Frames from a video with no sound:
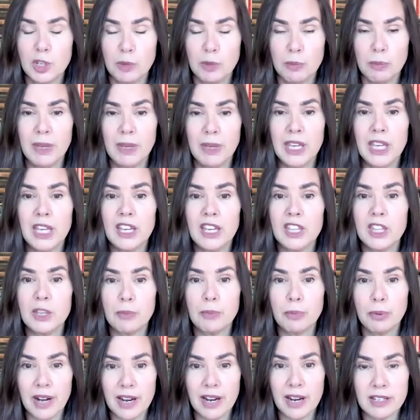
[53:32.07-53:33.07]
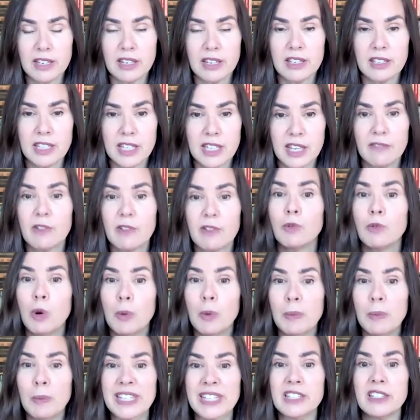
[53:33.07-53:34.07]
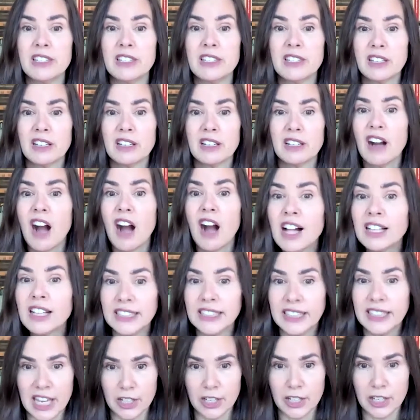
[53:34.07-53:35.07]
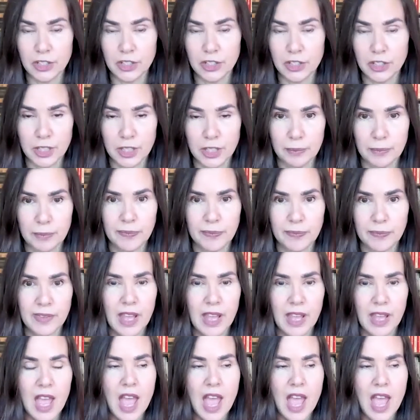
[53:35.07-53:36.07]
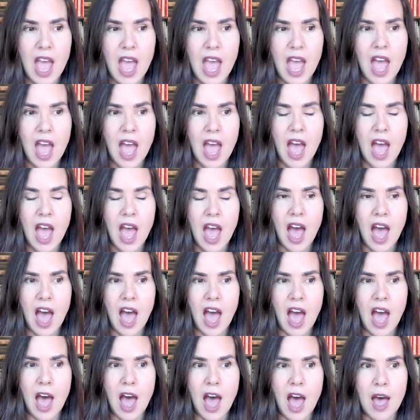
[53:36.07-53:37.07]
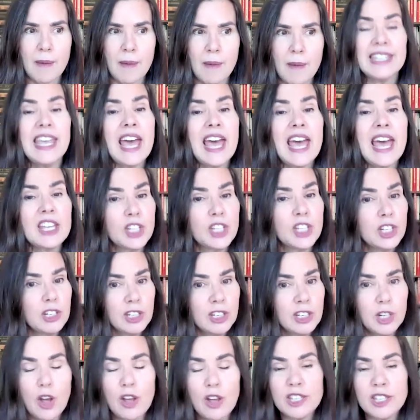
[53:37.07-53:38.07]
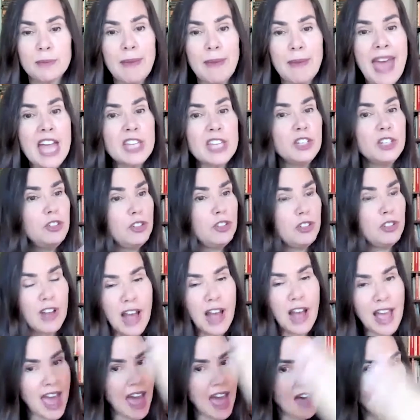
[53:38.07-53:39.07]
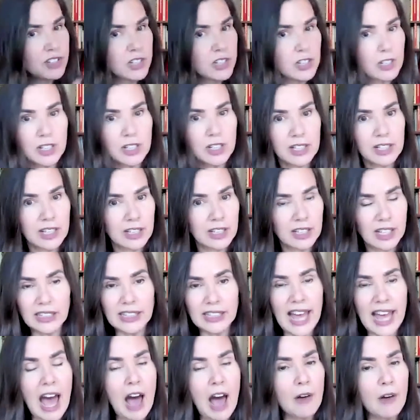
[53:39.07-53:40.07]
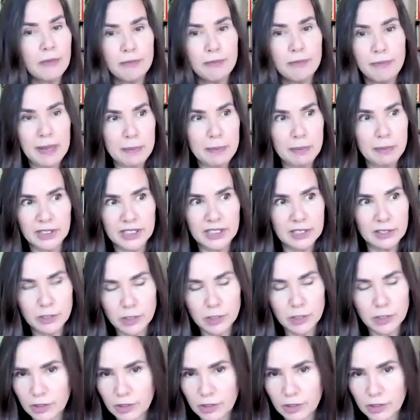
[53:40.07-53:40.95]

to be in the presence of a woman's Kali energy. And yes, you know, as a man, you do not have to allow people to,